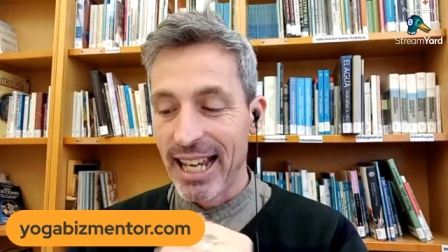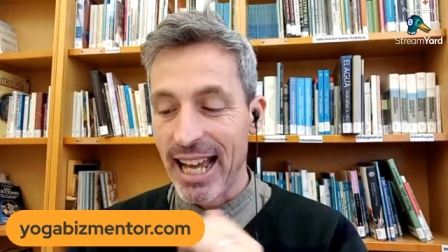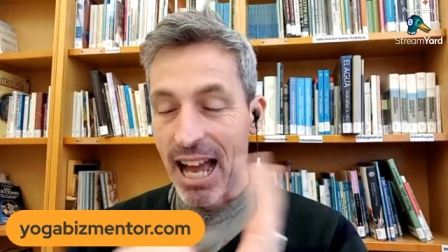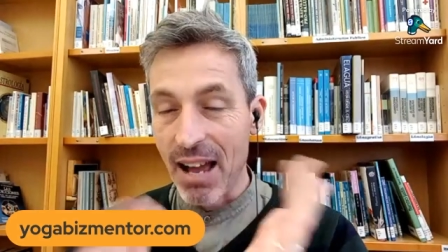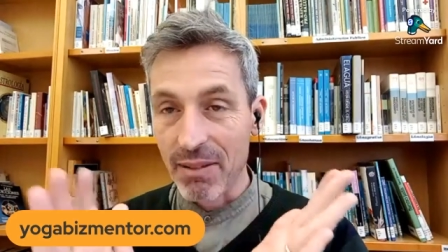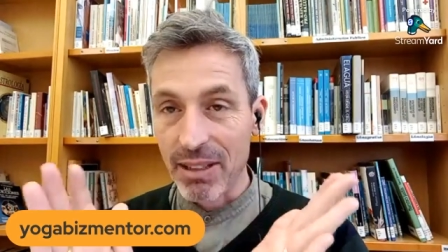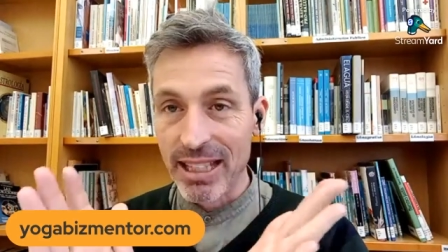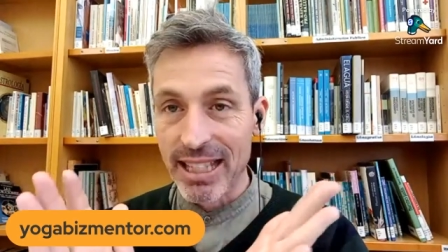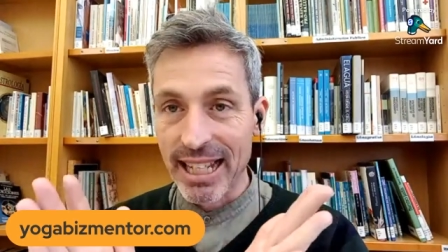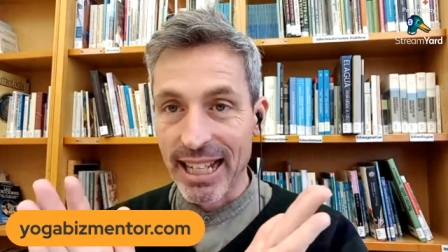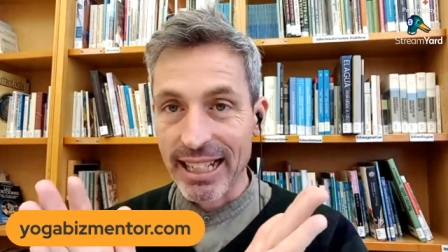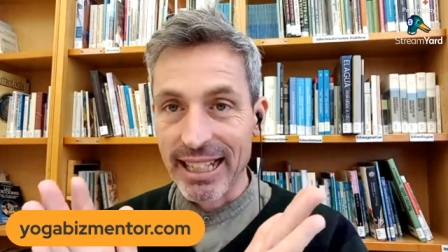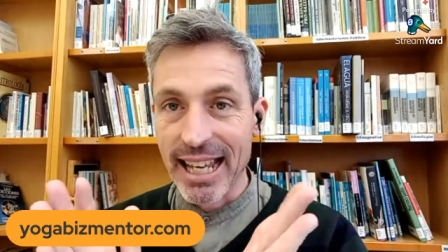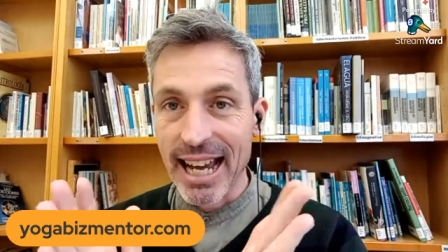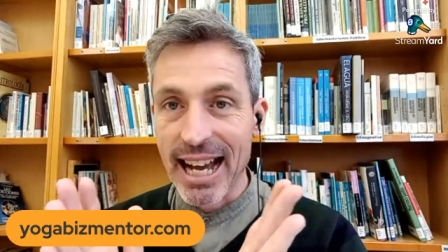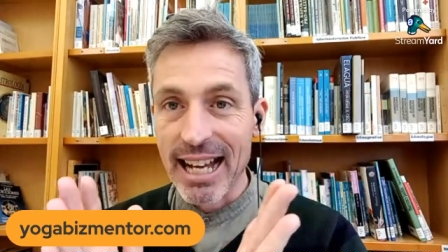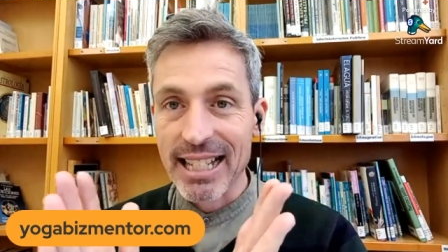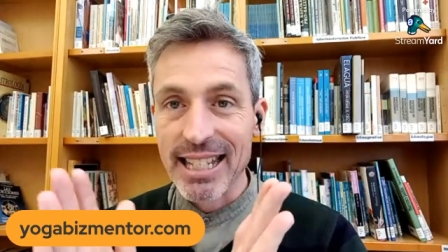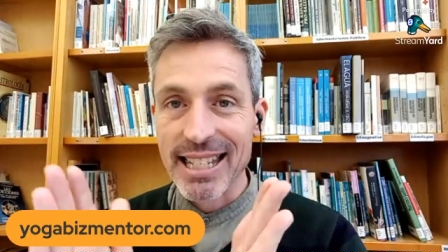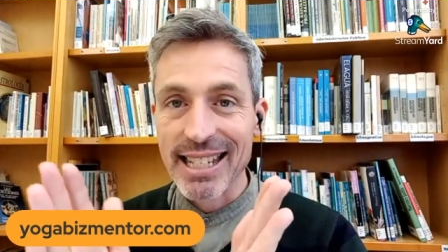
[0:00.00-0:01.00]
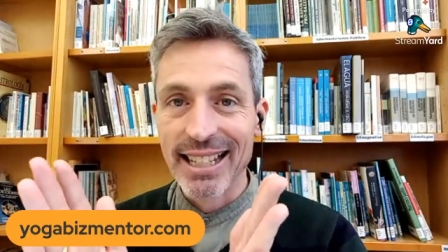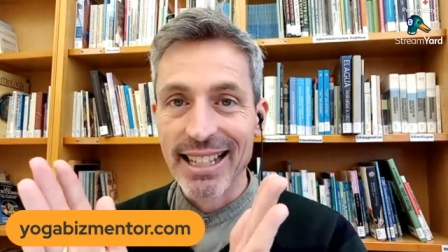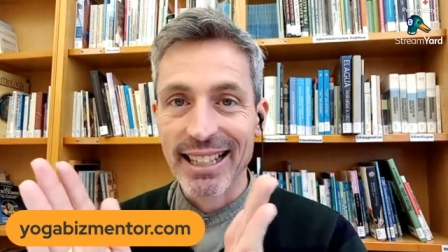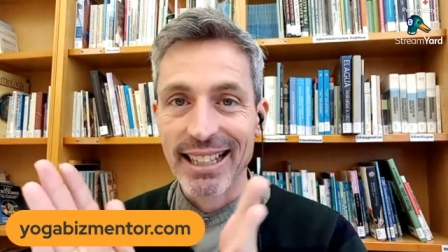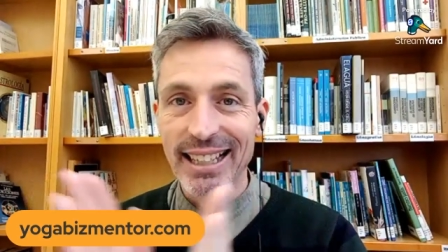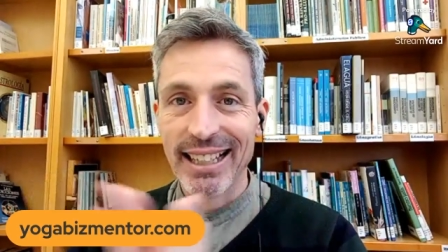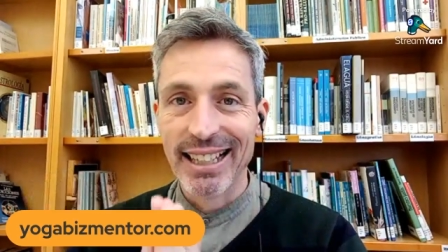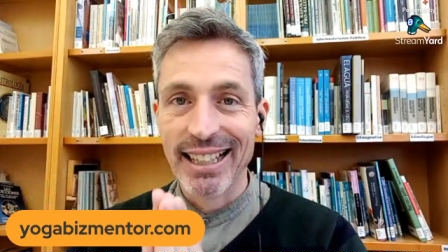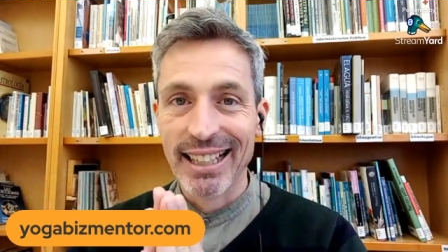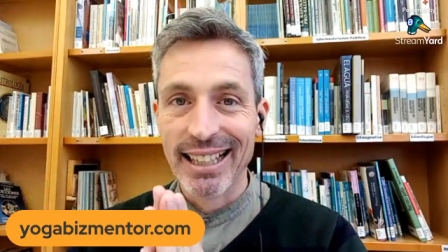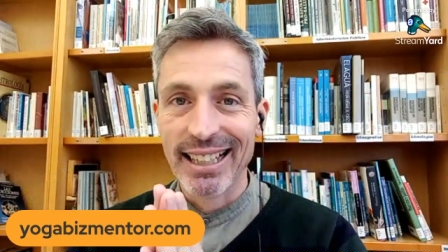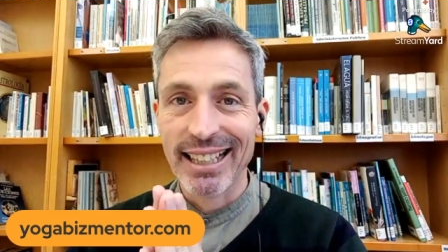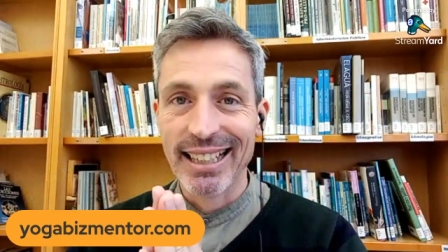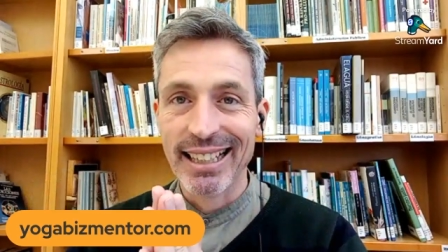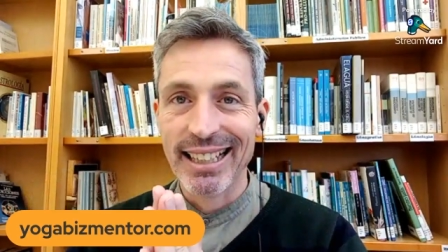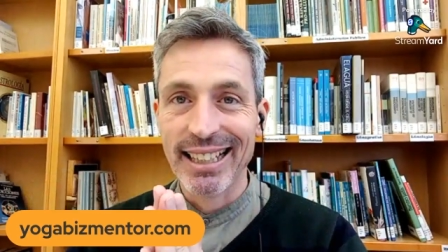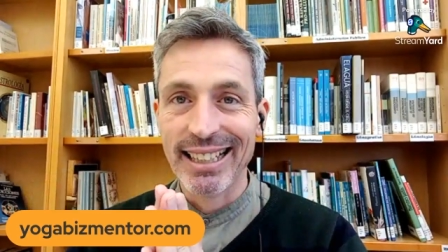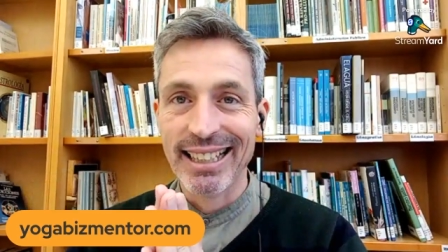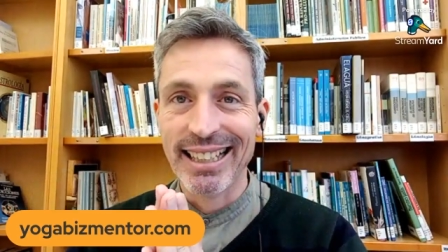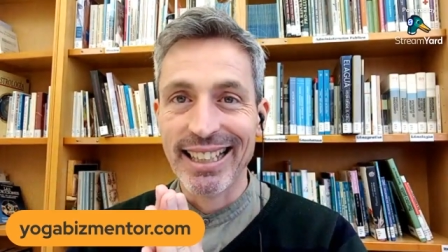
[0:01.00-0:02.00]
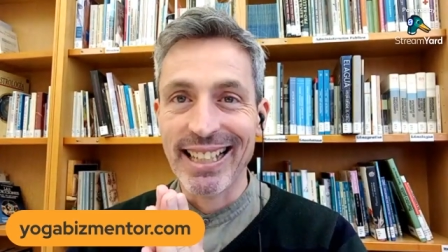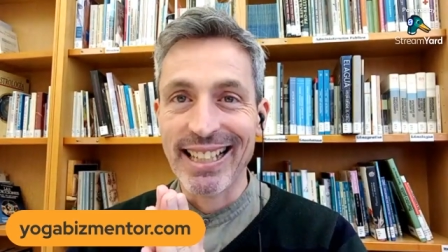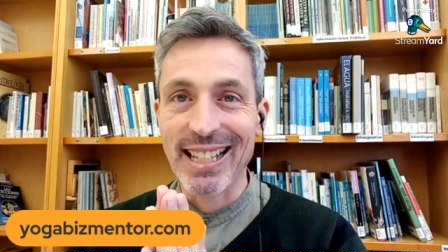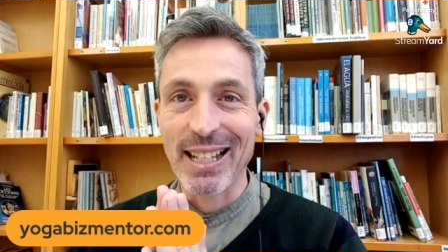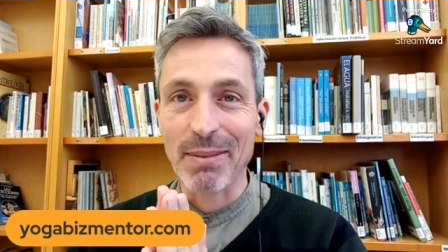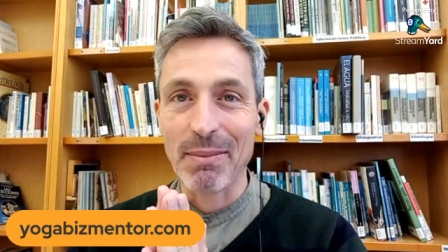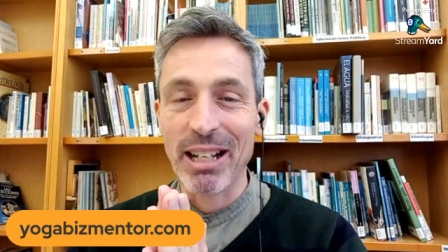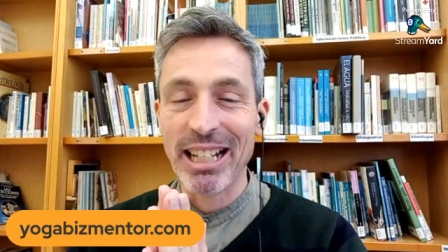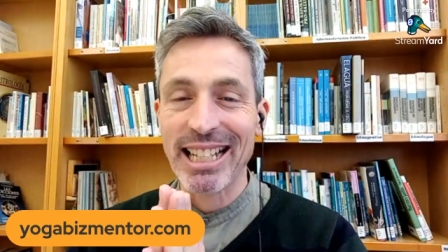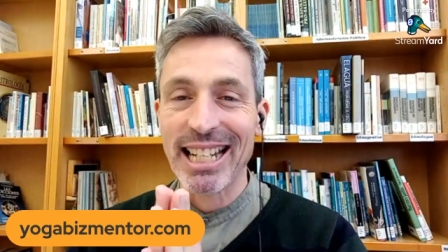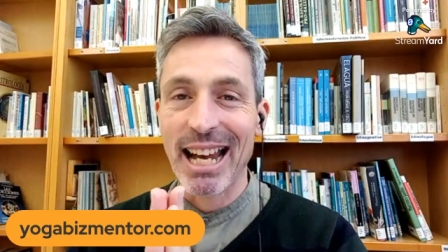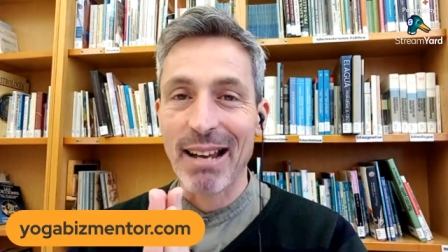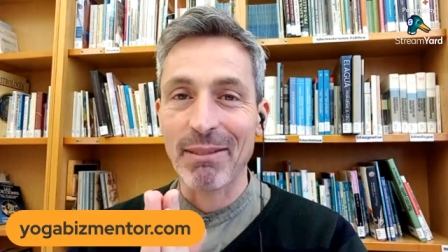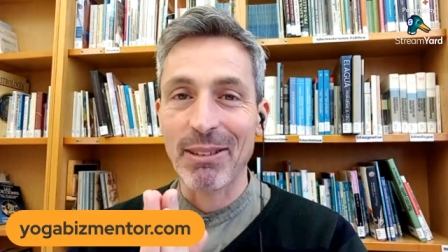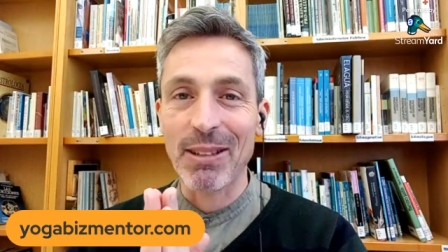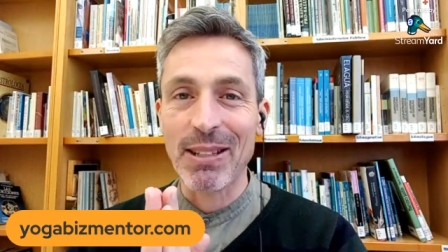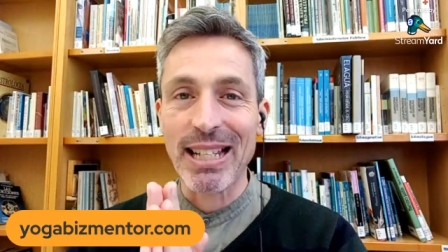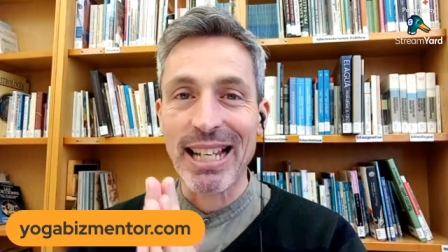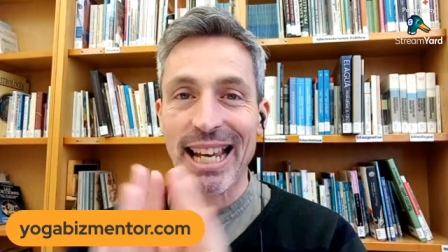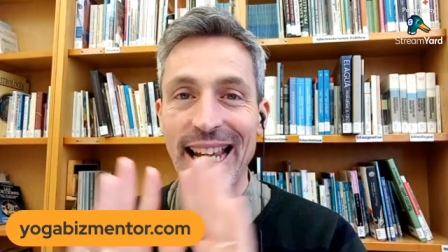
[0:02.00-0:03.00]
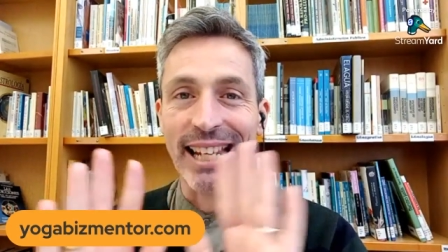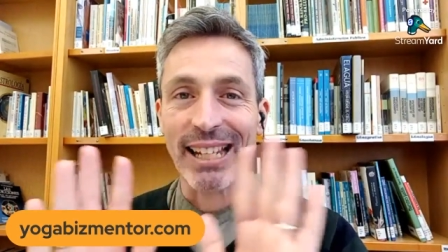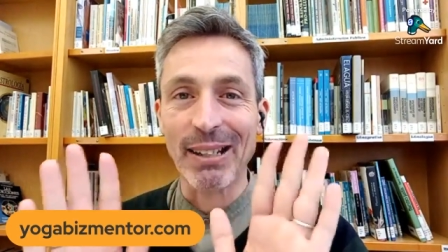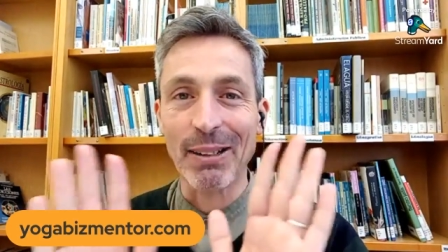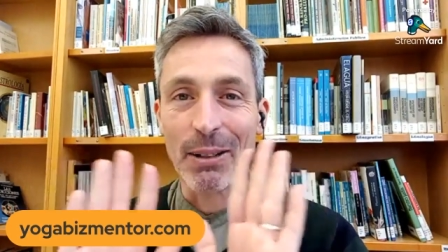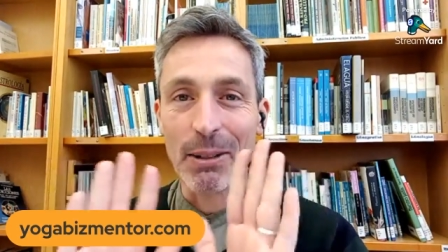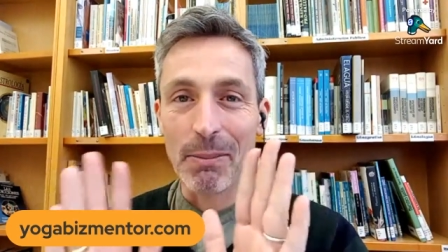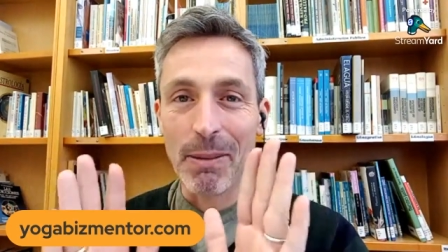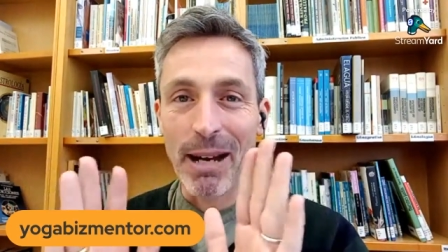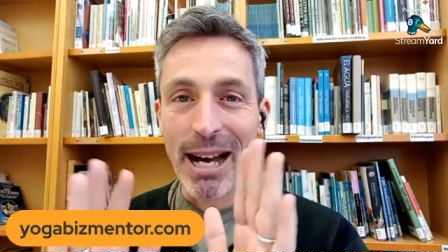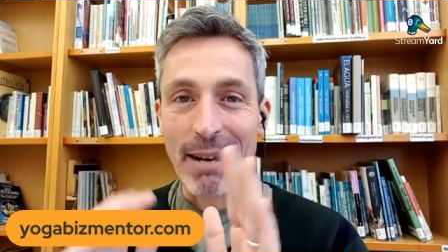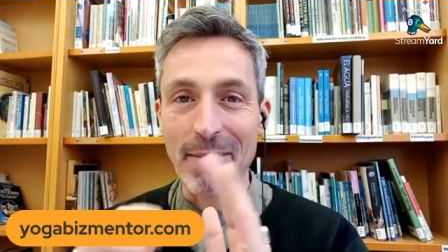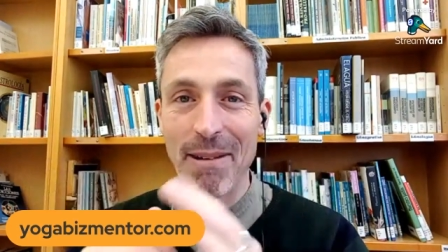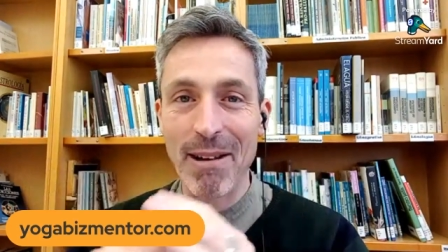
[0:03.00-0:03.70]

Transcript: Having said that, this is my time to say goodbye,